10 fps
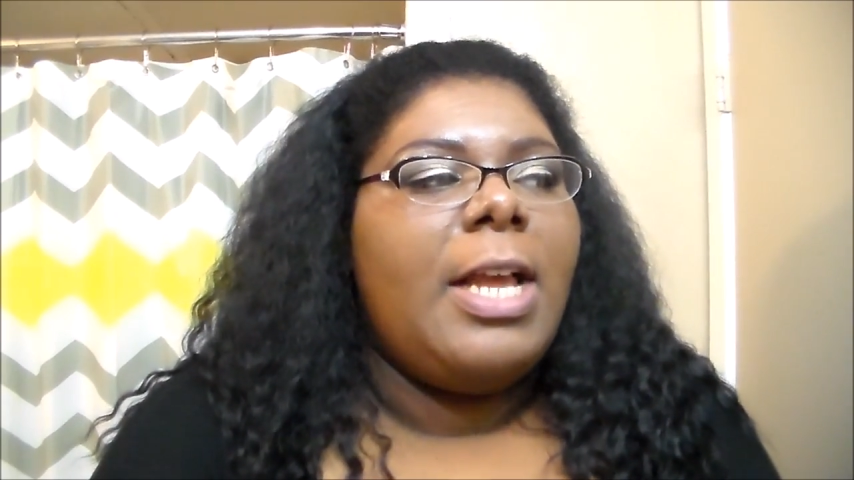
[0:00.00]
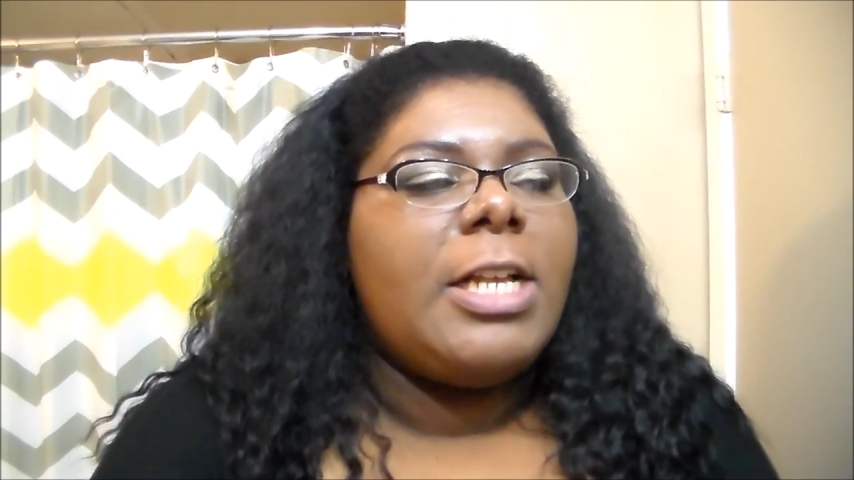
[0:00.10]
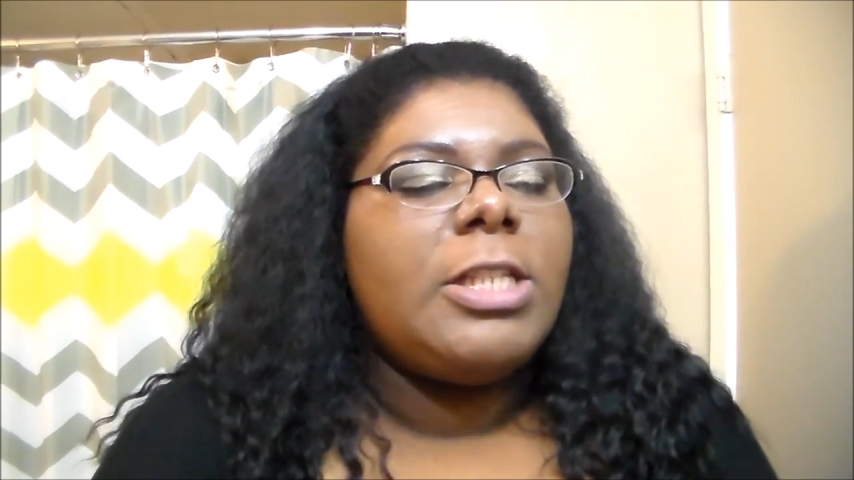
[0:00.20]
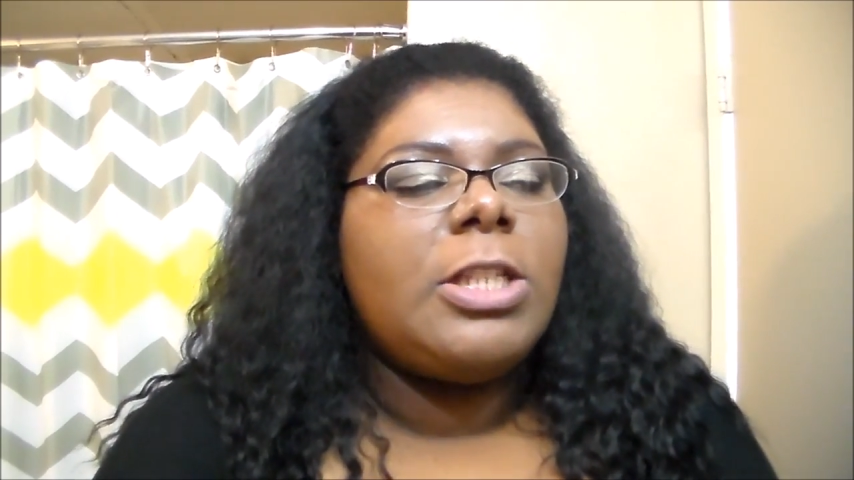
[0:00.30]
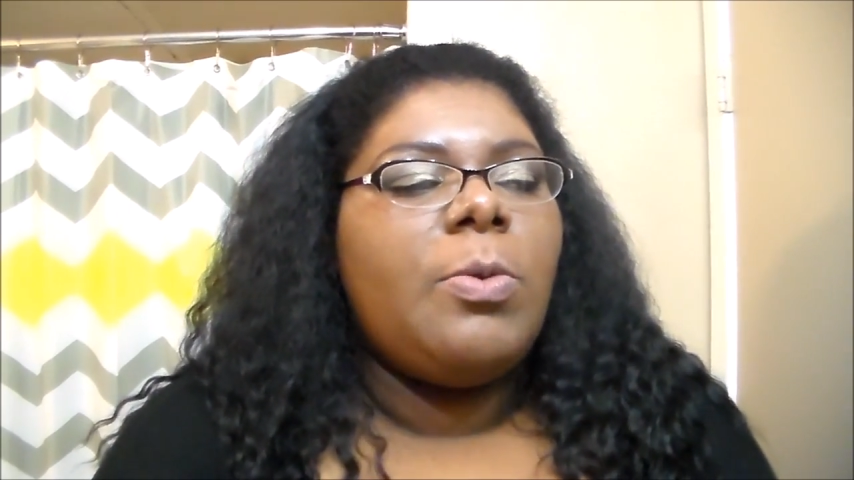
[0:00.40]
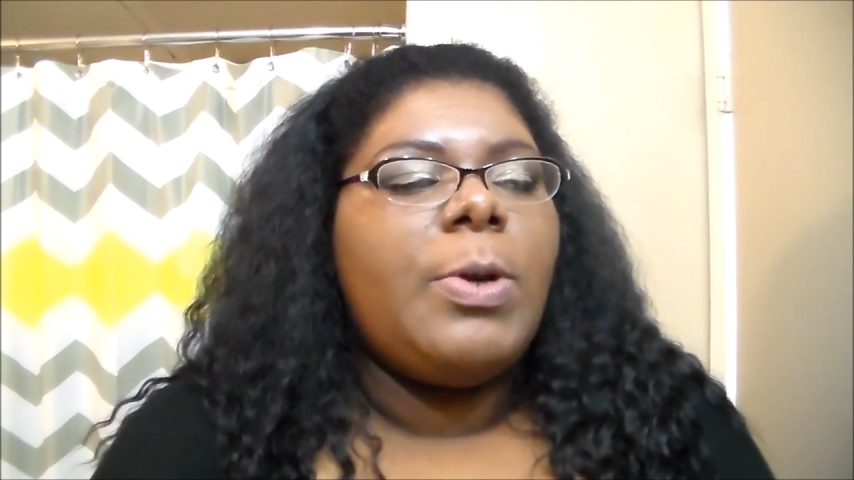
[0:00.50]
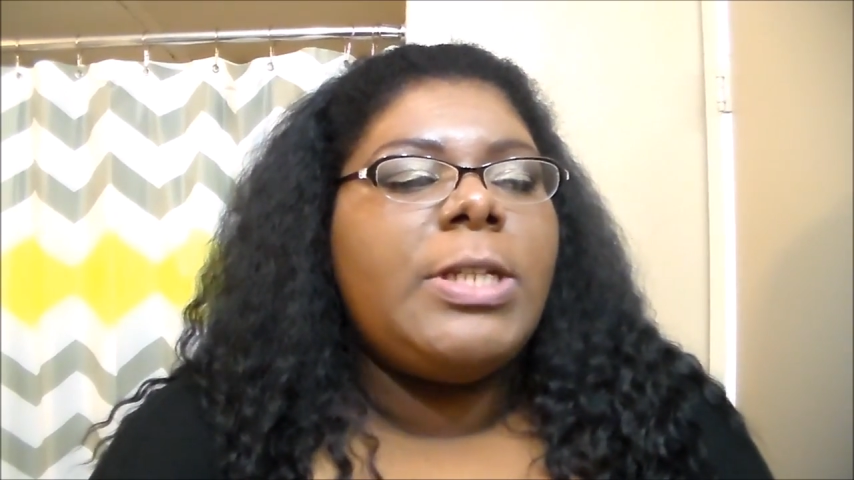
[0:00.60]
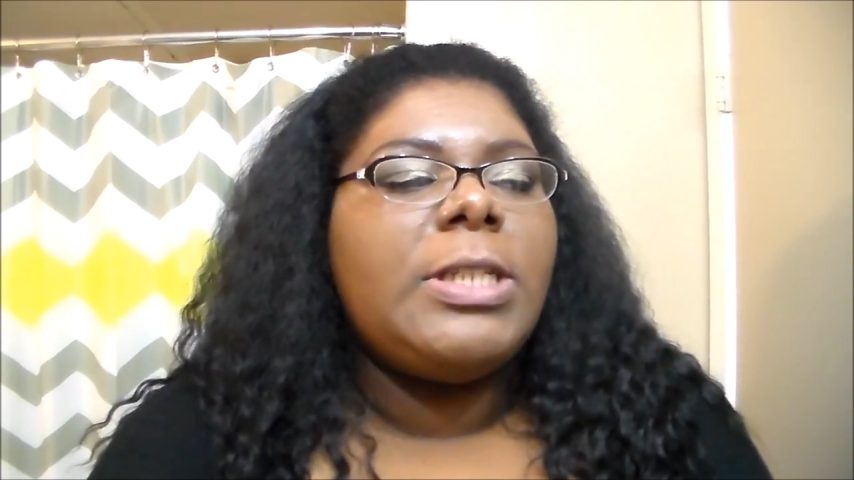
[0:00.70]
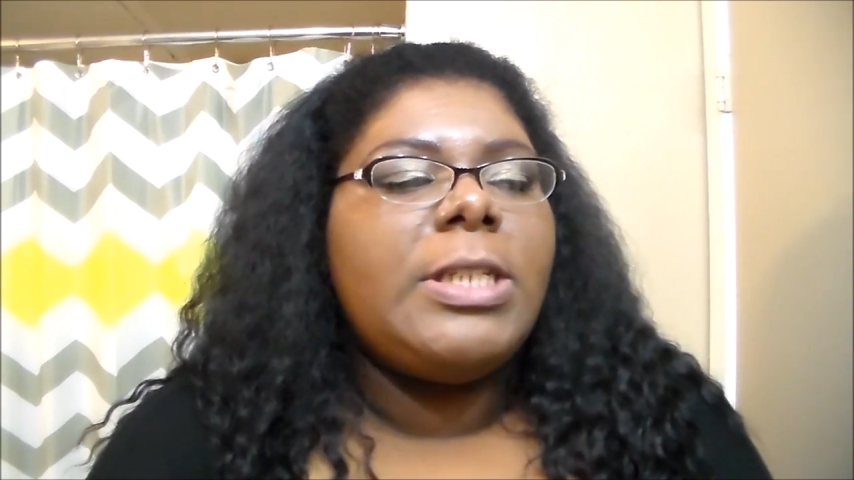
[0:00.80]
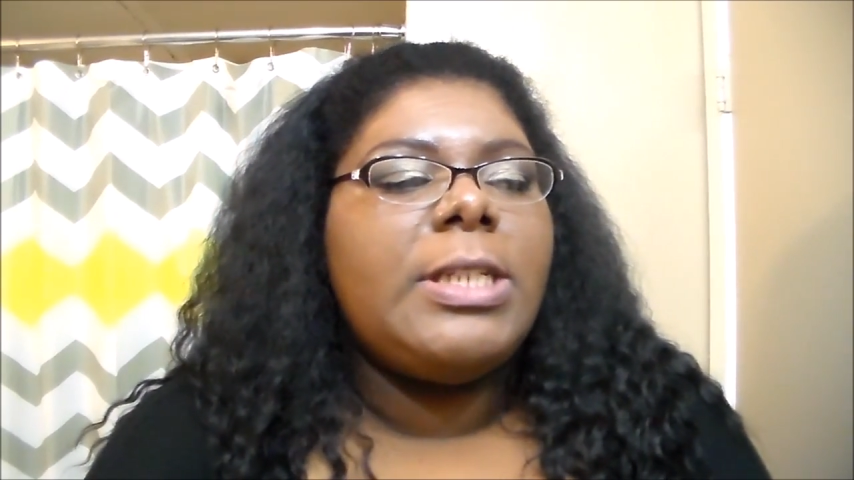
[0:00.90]
Next
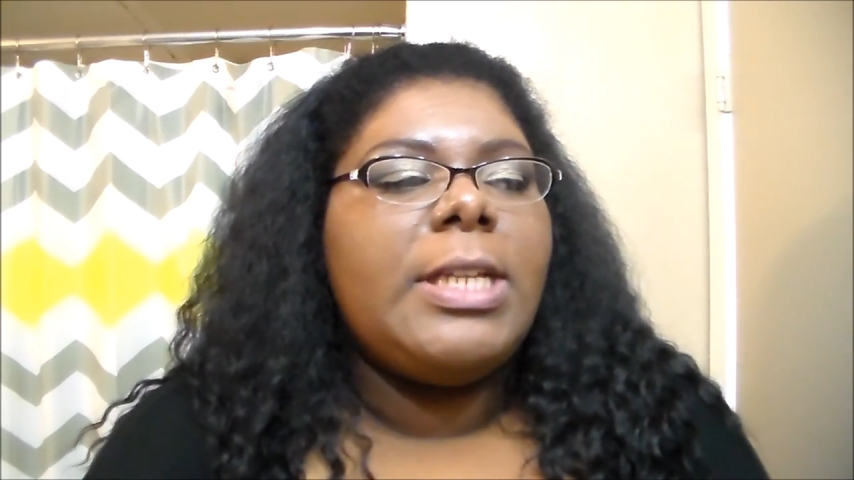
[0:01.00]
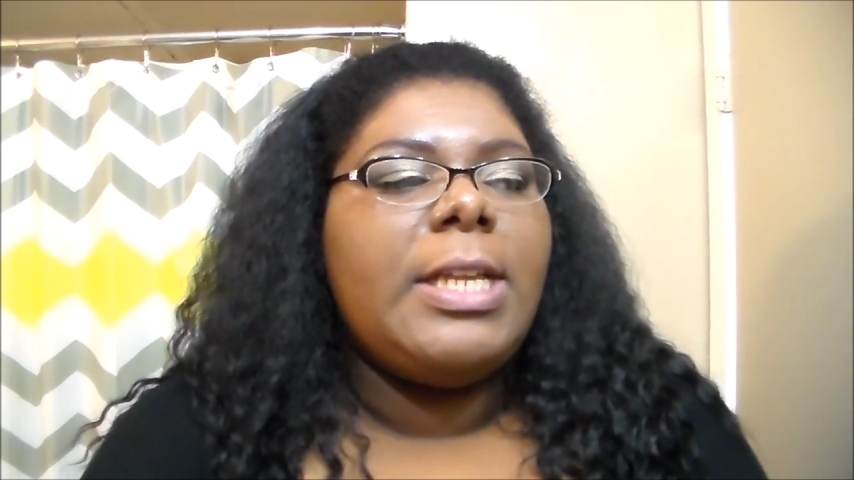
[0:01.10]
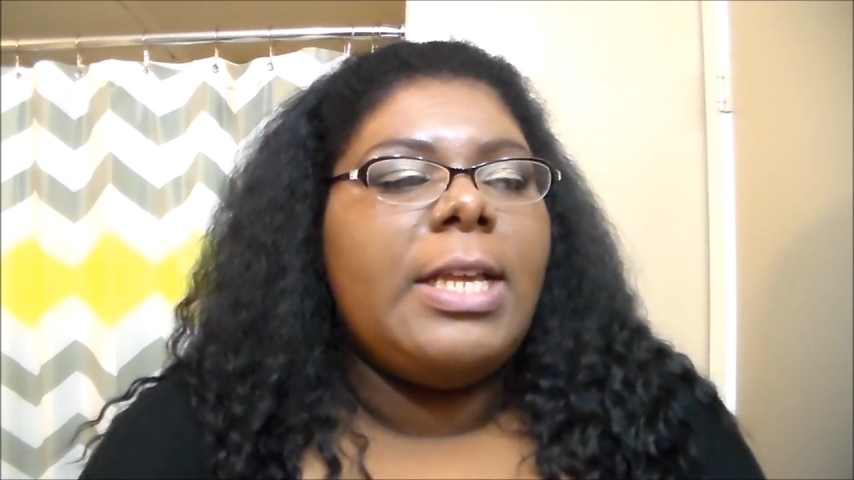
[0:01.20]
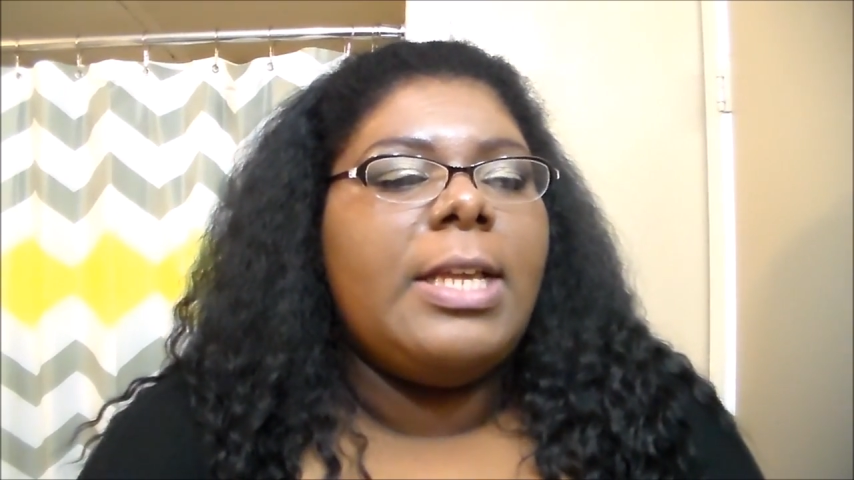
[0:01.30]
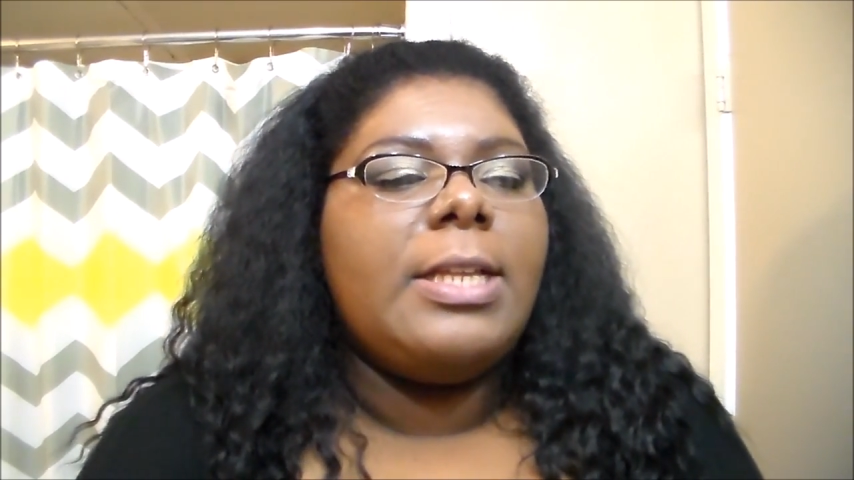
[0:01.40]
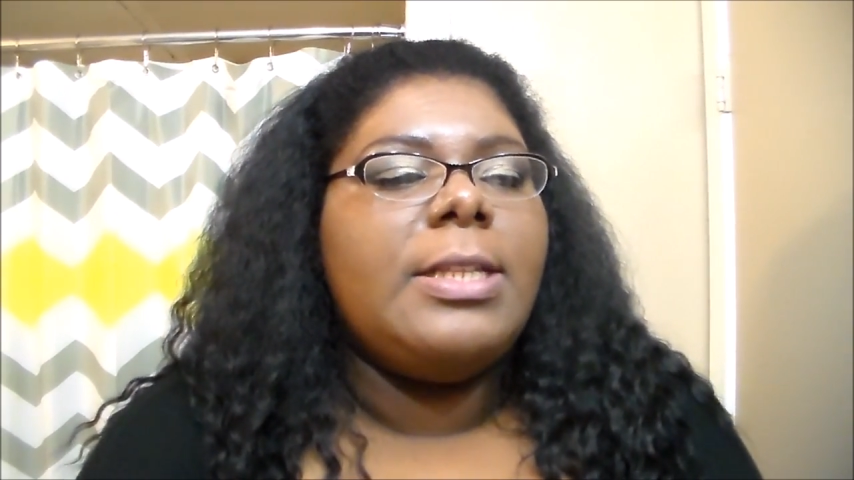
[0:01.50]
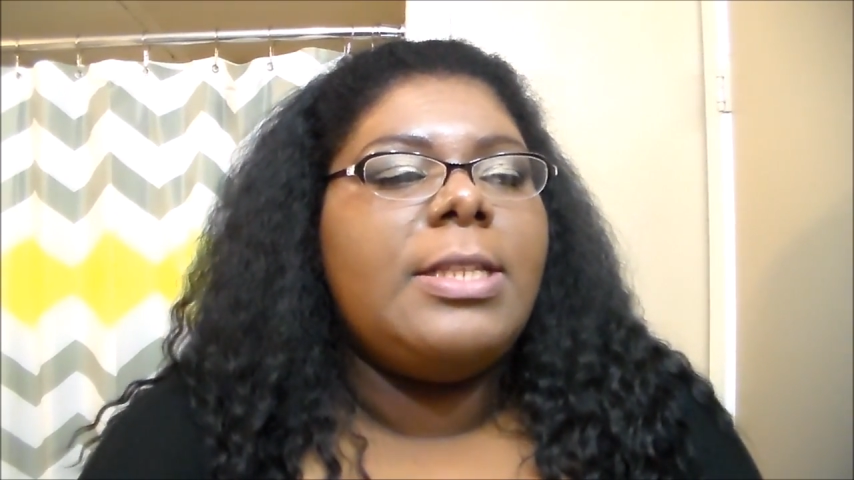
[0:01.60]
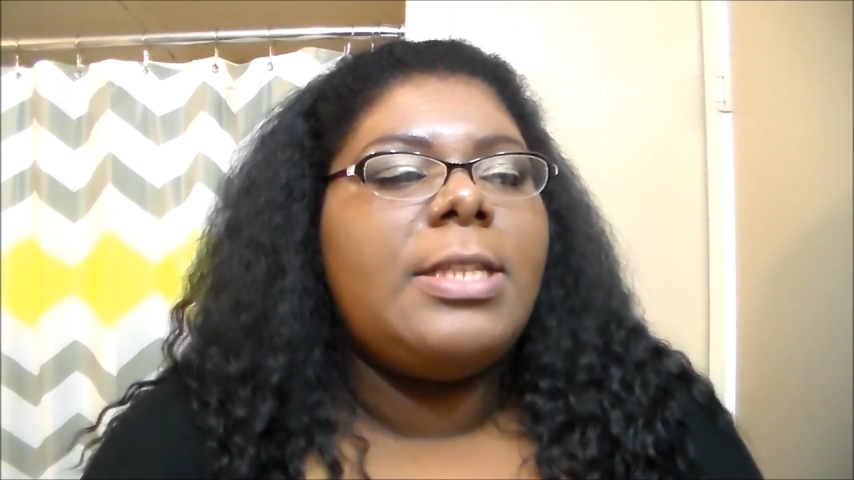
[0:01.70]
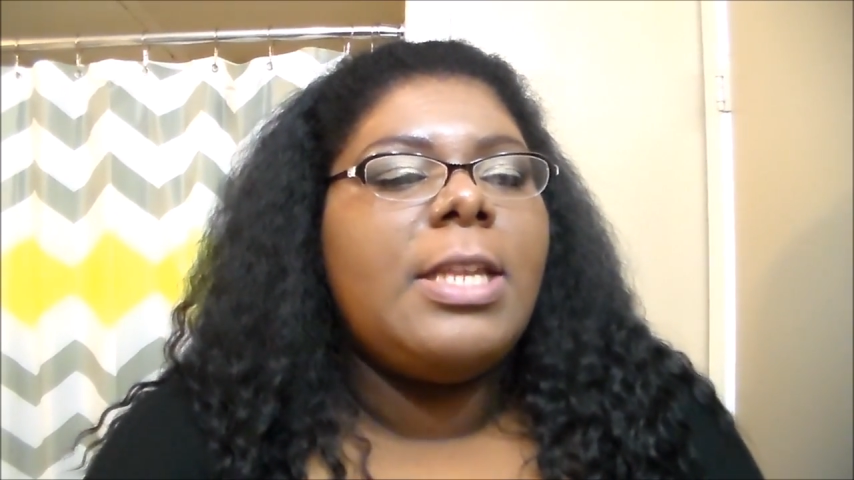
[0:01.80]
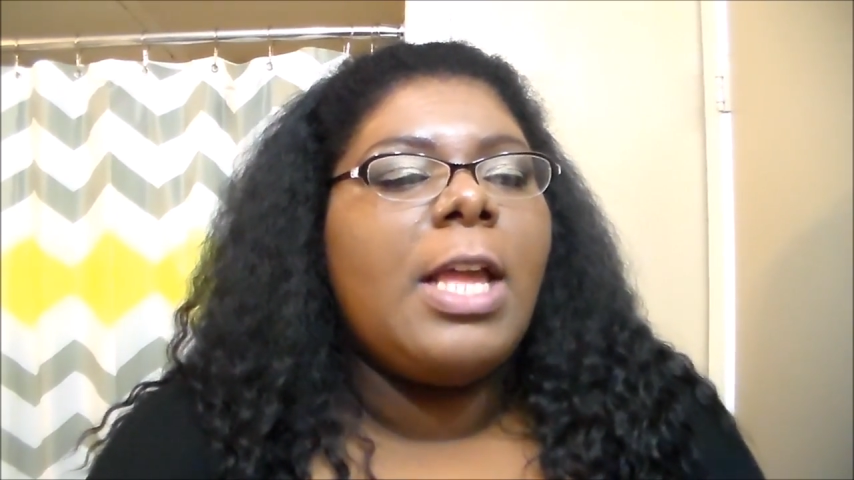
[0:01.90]
question
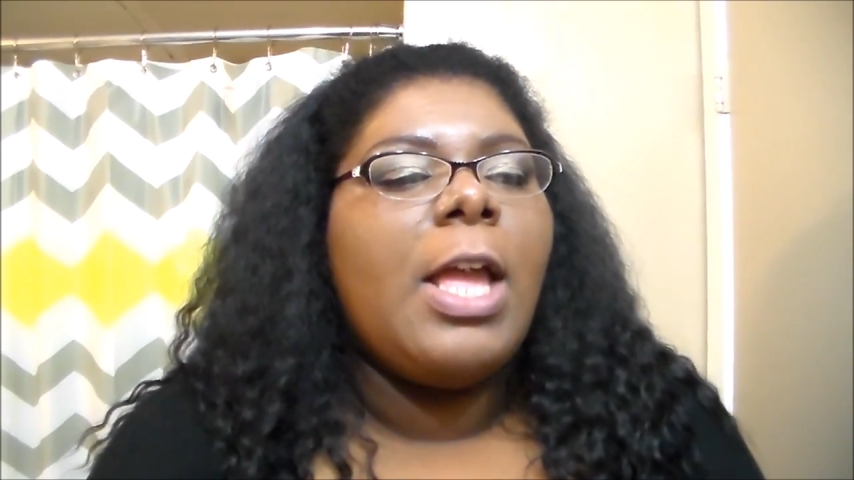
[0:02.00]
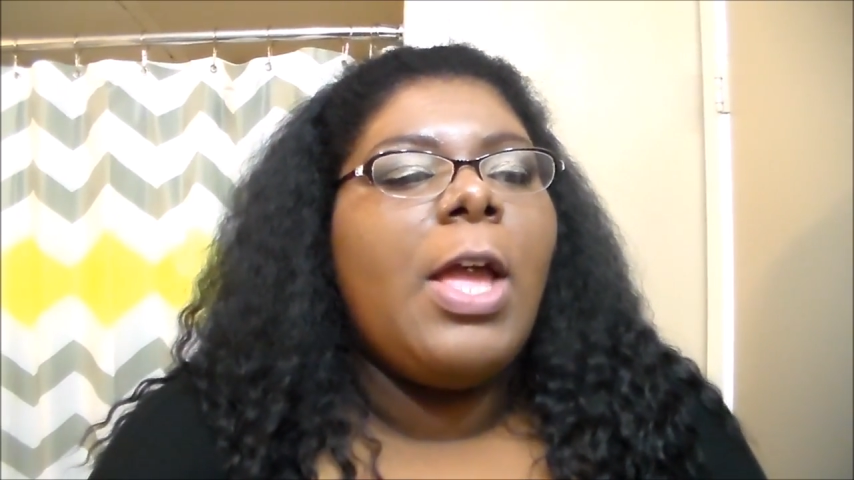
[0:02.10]
is,